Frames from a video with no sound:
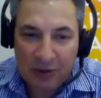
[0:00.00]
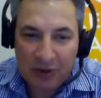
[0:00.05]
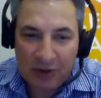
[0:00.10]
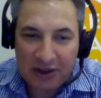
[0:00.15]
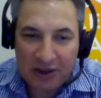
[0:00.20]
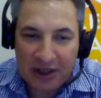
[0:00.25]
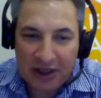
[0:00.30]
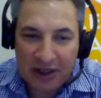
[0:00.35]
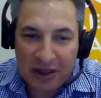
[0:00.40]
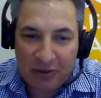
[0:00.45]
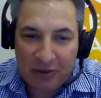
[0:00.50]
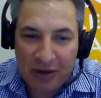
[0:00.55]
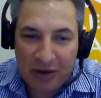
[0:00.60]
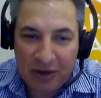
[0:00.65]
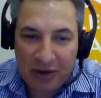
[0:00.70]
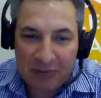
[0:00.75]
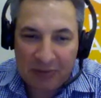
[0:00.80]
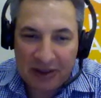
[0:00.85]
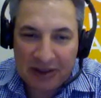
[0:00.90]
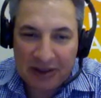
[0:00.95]
And when we
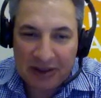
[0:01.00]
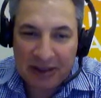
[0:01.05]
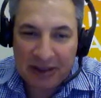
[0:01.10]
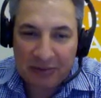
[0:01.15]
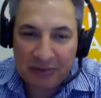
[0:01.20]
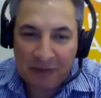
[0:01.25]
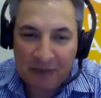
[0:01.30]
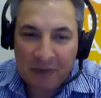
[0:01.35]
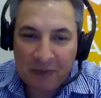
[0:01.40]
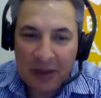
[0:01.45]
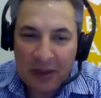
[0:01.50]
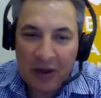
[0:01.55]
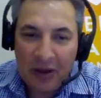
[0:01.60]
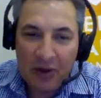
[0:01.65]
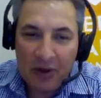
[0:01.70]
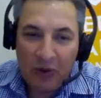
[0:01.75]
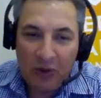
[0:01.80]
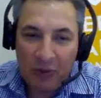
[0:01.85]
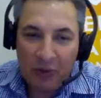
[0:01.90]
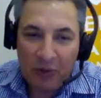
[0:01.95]
dug around a bit deeper,
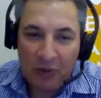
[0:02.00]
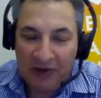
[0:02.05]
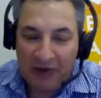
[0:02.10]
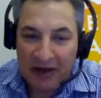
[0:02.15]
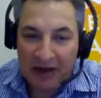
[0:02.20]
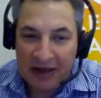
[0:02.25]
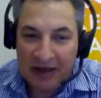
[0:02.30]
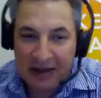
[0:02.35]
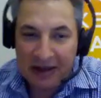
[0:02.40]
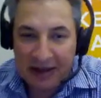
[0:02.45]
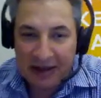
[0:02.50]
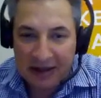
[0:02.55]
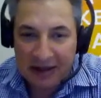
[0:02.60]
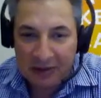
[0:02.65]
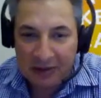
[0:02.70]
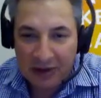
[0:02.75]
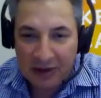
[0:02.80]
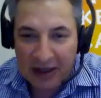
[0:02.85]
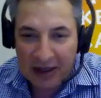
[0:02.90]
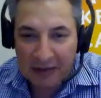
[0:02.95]
we found
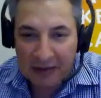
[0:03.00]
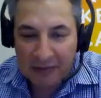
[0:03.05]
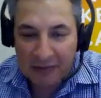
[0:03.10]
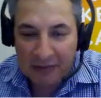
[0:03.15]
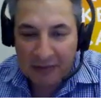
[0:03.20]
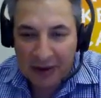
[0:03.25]
out that